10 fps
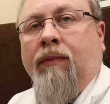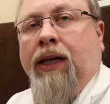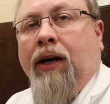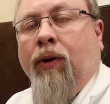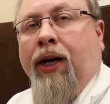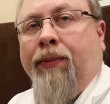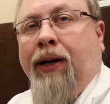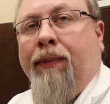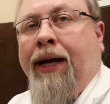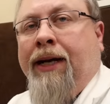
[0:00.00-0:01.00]
Now, what
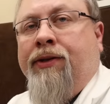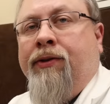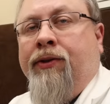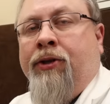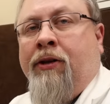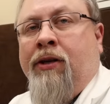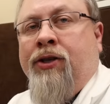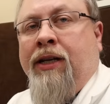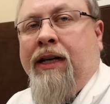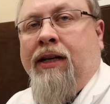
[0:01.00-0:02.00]
about pass through
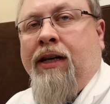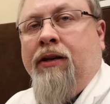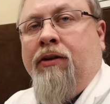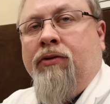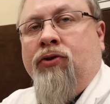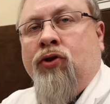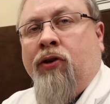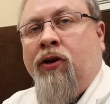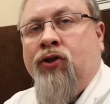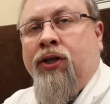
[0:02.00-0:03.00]
charging? Can you
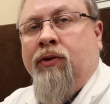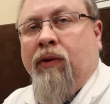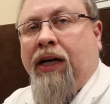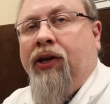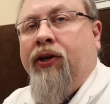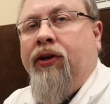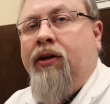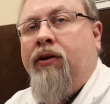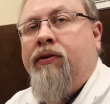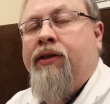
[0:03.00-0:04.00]
charge it while you
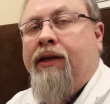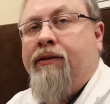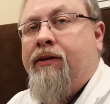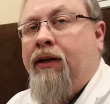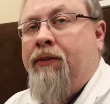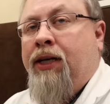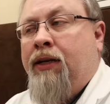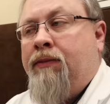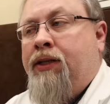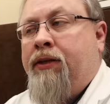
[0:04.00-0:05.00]
use it?
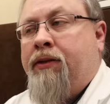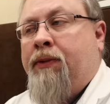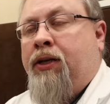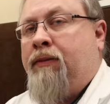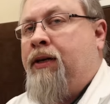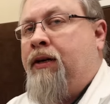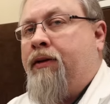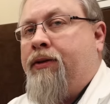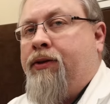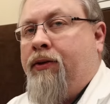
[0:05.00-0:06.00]
Sometimes these small
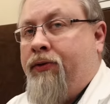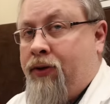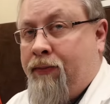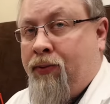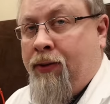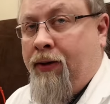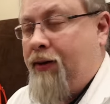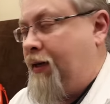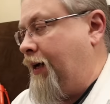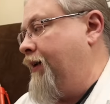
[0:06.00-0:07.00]
models don't support
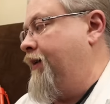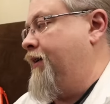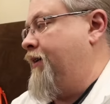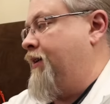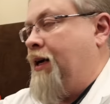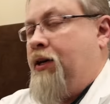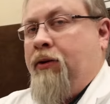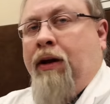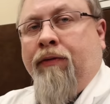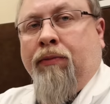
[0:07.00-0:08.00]
that. I
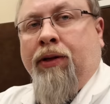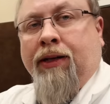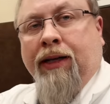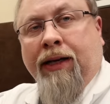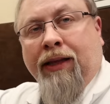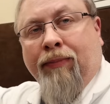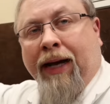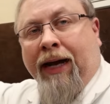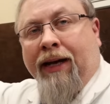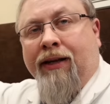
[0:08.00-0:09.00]
do have it plugged in in the
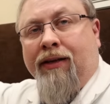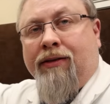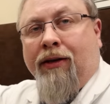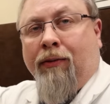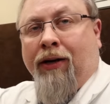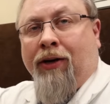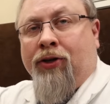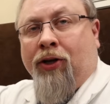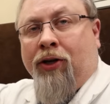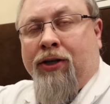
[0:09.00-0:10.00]
back, so we are
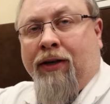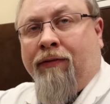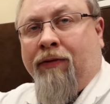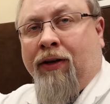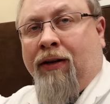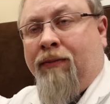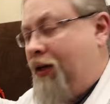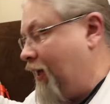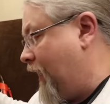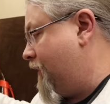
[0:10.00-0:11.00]
charging from
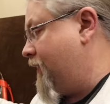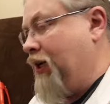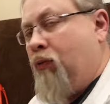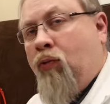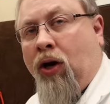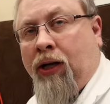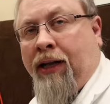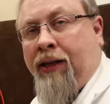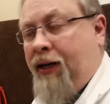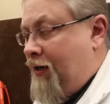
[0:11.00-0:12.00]
AC wall
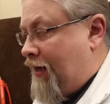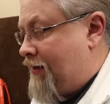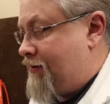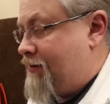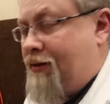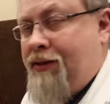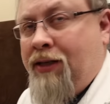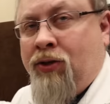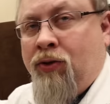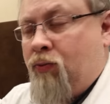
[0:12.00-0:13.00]
outlet at
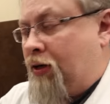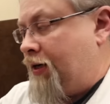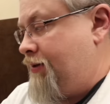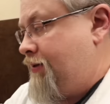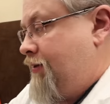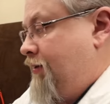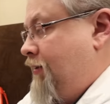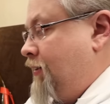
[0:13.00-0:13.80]
62 watts.